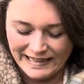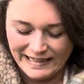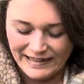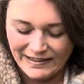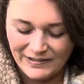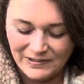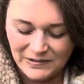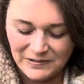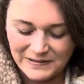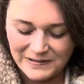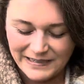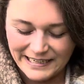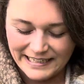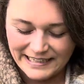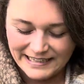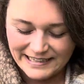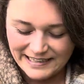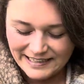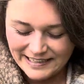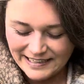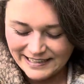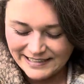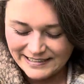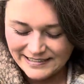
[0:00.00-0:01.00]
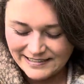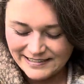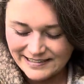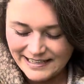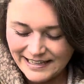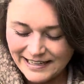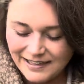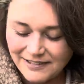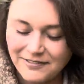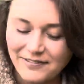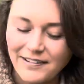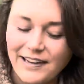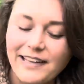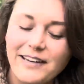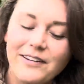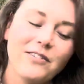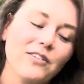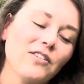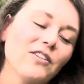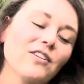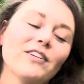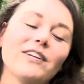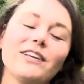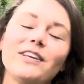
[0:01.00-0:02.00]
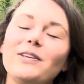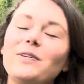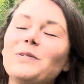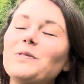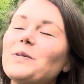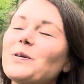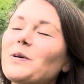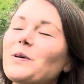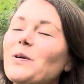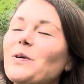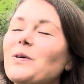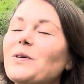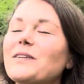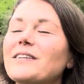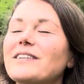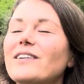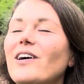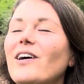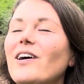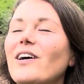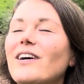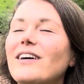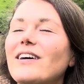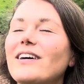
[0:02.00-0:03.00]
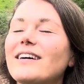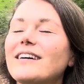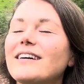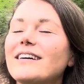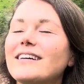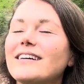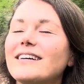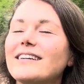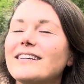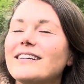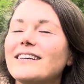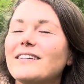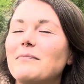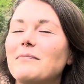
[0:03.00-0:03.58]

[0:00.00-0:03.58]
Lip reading: All right, let's take a final unicorn card, a